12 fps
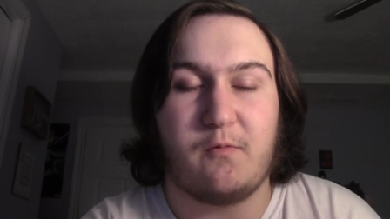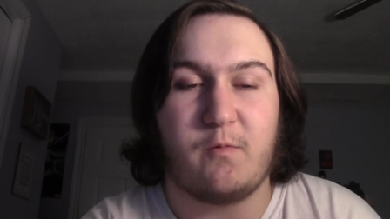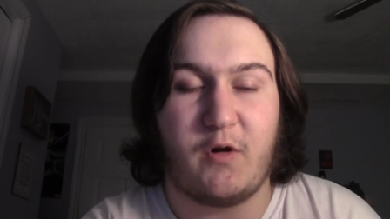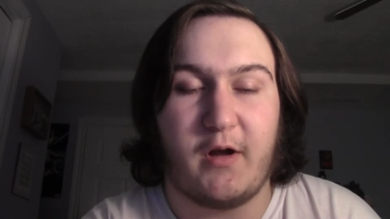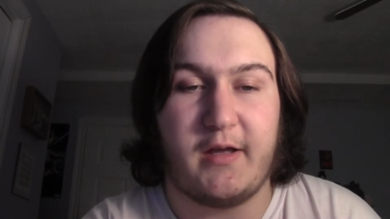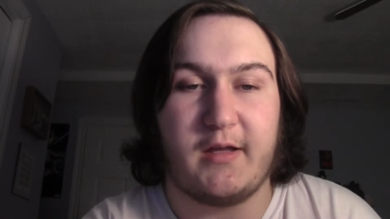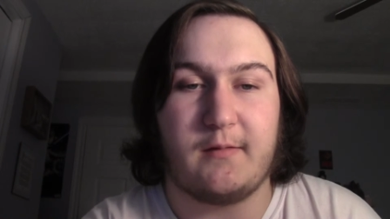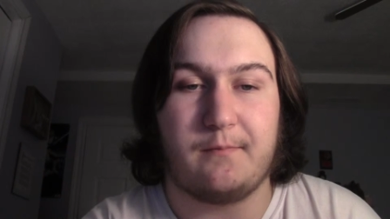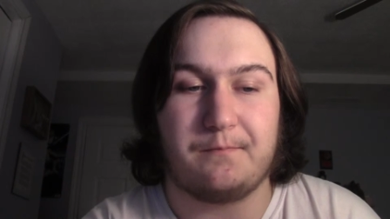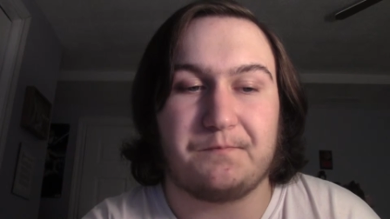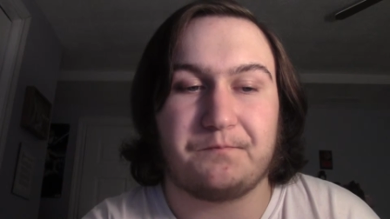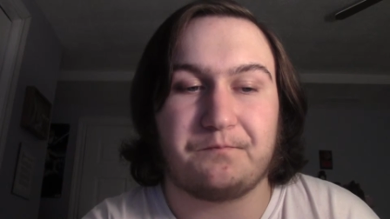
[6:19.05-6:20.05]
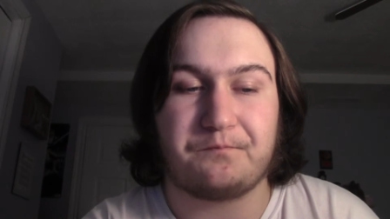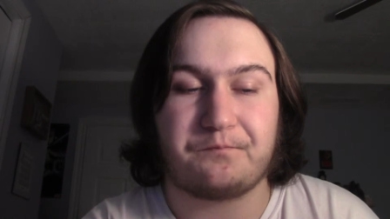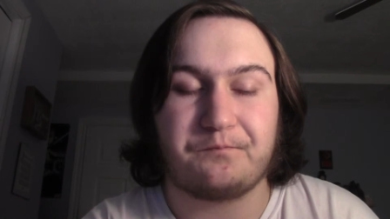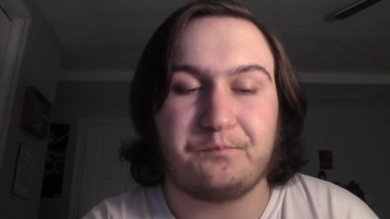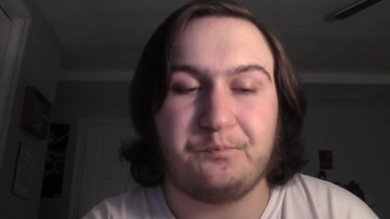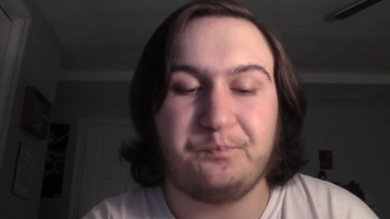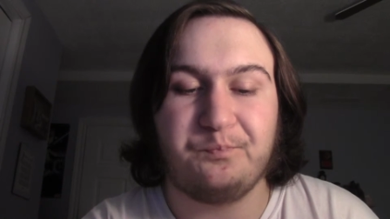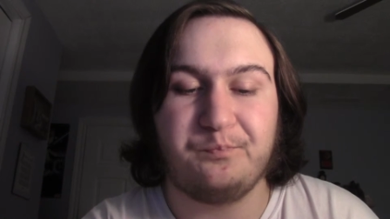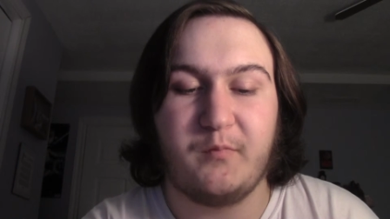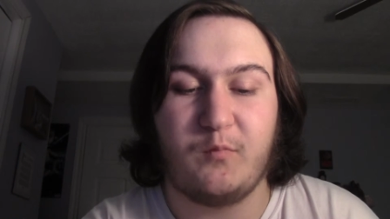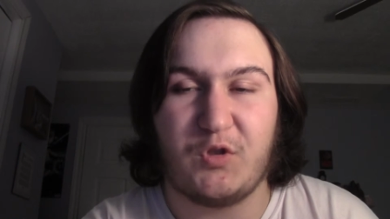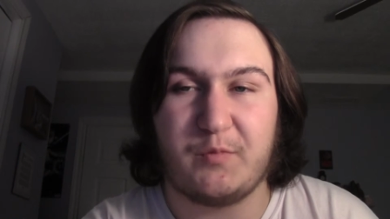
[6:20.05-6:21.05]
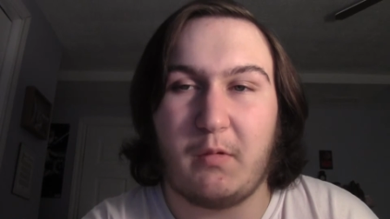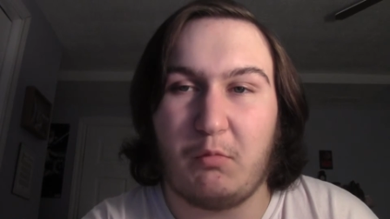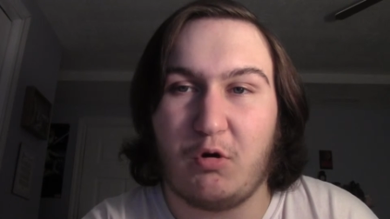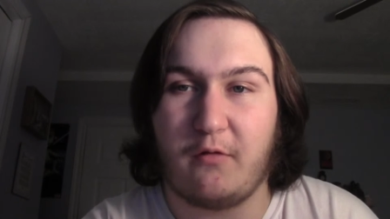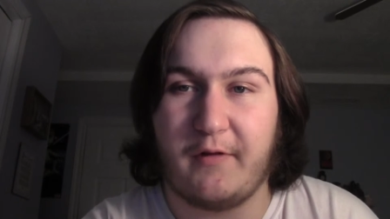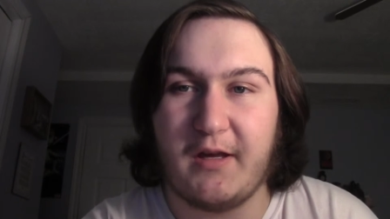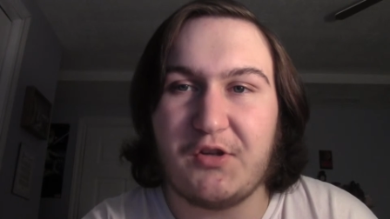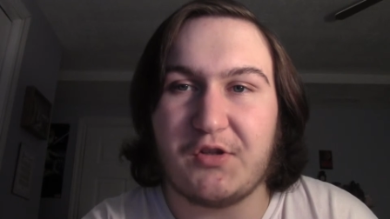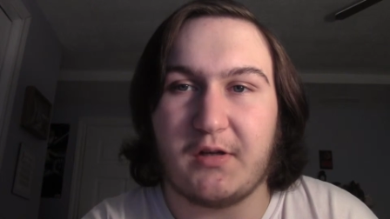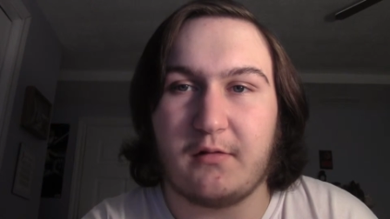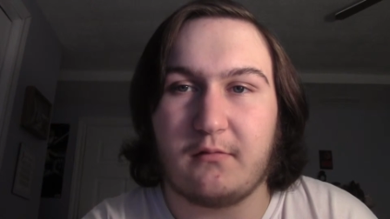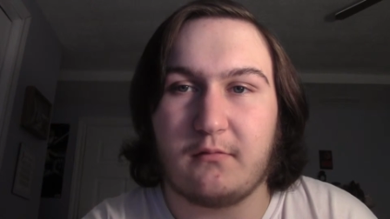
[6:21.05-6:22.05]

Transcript: Bryan was my motivation.